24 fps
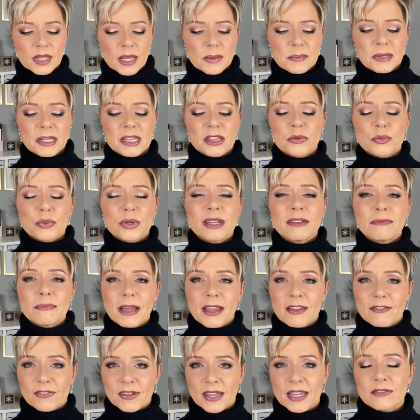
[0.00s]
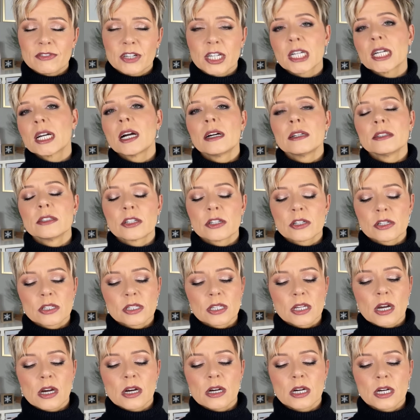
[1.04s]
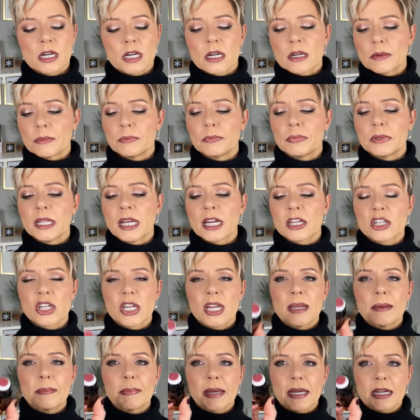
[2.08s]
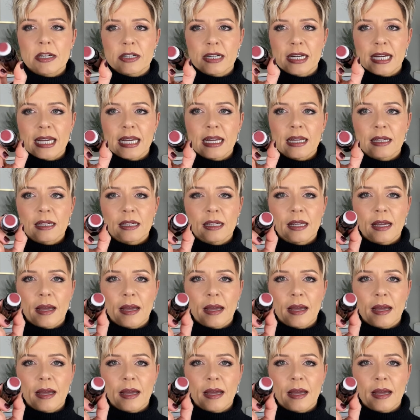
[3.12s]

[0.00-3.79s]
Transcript: But three of my favorite colors are Blushing Berry.